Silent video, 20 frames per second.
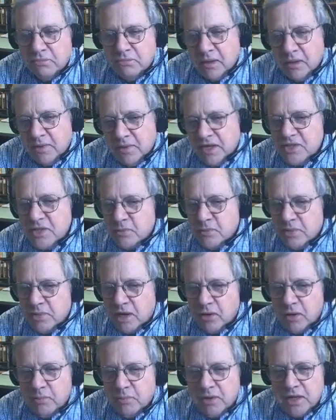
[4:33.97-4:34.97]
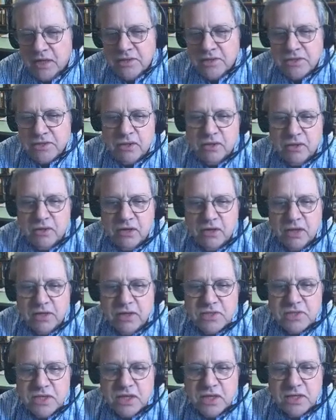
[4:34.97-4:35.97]
biomass to power plants in the
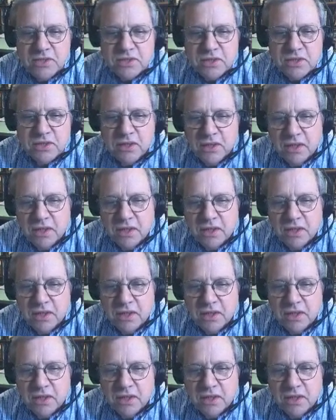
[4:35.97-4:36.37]
United States.